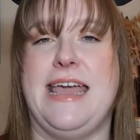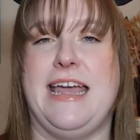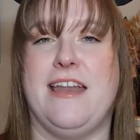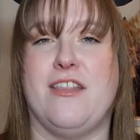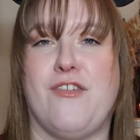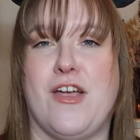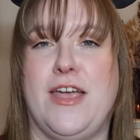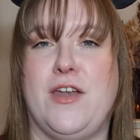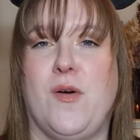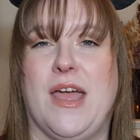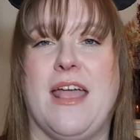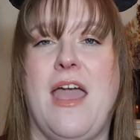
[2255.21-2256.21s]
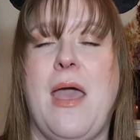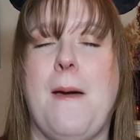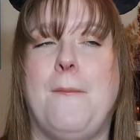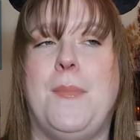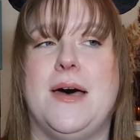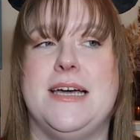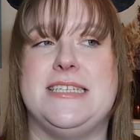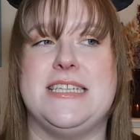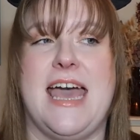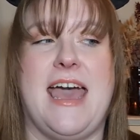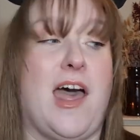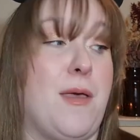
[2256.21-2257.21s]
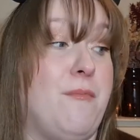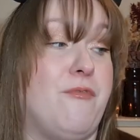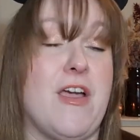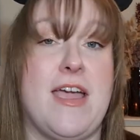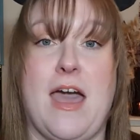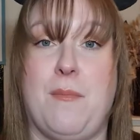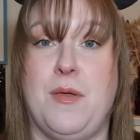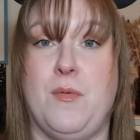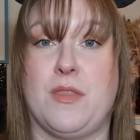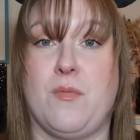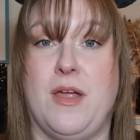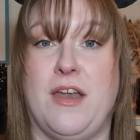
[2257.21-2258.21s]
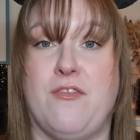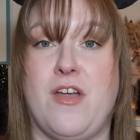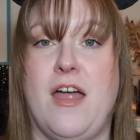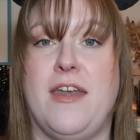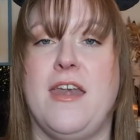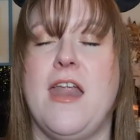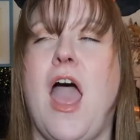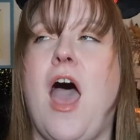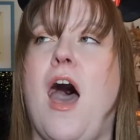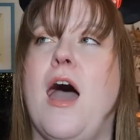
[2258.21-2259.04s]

It is very annoying, but uh, I'm very happy with what I've gotten.